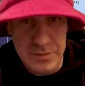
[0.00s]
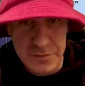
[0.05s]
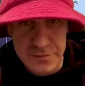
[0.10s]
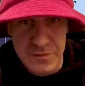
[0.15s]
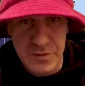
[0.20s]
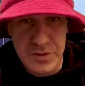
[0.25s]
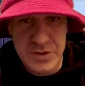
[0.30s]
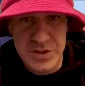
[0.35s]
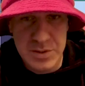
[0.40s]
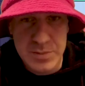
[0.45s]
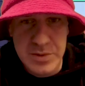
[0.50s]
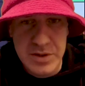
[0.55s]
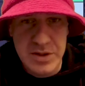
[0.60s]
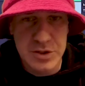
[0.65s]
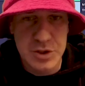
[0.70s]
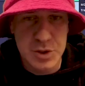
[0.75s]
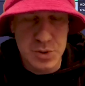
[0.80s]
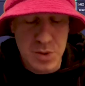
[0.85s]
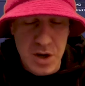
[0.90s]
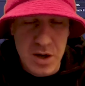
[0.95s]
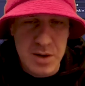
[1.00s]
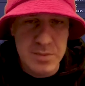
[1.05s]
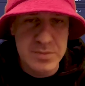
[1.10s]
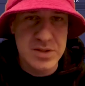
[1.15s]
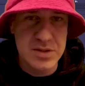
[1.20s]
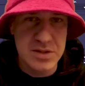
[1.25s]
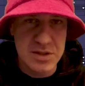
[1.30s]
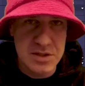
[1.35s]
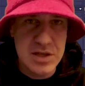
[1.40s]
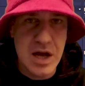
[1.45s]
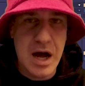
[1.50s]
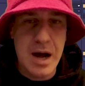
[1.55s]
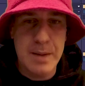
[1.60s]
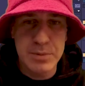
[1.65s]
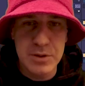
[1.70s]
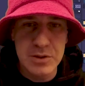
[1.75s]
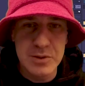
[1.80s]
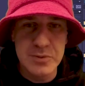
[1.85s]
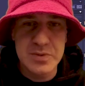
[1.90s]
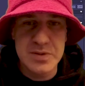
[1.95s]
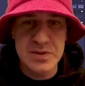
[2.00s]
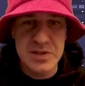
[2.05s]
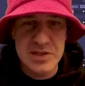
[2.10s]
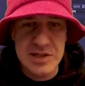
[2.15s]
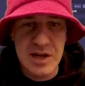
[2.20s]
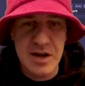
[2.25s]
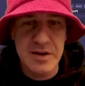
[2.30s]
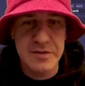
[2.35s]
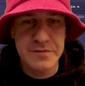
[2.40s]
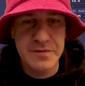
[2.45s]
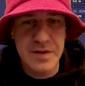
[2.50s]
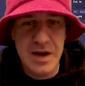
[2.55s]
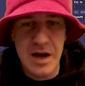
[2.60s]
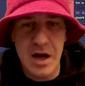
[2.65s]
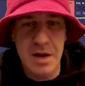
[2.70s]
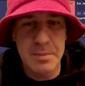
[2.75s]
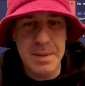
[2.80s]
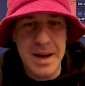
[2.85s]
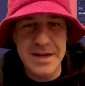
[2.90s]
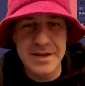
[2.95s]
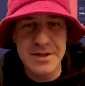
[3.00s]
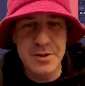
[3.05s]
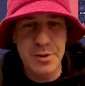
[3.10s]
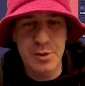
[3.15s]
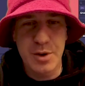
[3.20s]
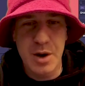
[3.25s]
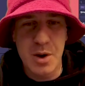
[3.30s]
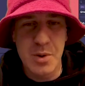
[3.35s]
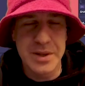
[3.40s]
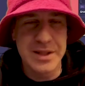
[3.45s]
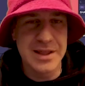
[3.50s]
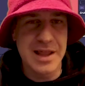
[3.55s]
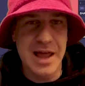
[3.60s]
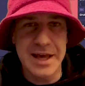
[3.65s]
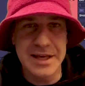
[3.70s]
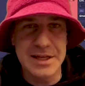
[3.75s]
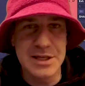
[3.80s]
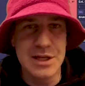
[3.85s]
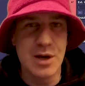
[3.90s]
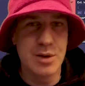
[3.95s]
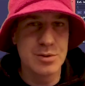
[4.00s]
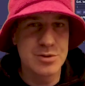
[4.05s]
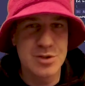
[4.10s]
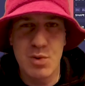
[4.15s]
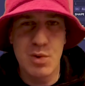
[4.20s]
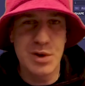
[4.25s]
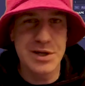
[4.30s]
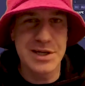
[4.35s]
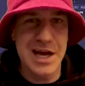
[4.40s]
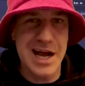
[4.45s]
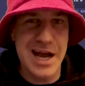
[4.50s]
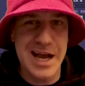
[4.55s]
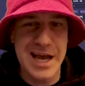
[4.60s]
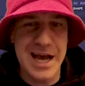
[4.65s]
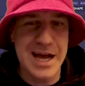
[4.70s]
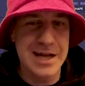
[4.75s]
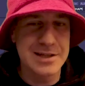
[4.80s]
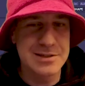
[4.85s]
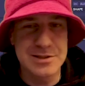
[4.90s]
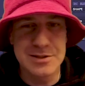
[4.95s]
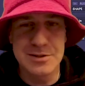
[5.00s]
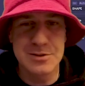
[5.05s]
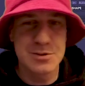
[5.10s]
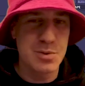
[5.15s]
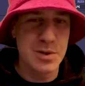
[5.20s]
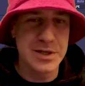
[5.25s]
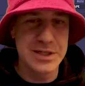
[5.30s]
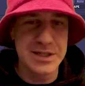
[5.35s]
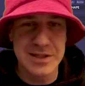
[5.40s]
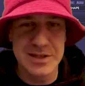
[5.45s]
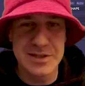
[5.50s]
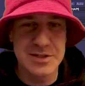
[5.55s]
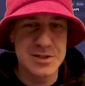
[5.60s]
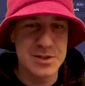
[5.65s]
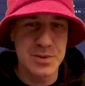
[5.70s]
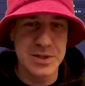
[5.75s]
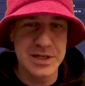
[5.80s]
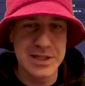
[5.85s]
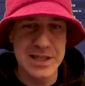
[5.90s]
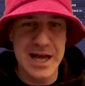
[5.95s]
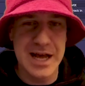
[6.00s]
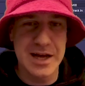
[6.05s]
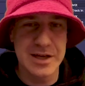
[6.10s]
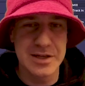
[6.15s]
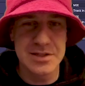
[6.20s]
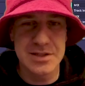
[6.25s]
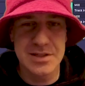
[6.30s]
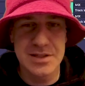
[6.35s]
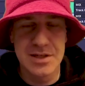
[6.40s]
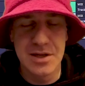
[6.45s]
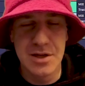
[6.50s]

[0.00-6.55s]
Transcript: For some of the drums and the top loops and stuff, I didn't throw in 20 hi-hats and 20 this, 20 that, because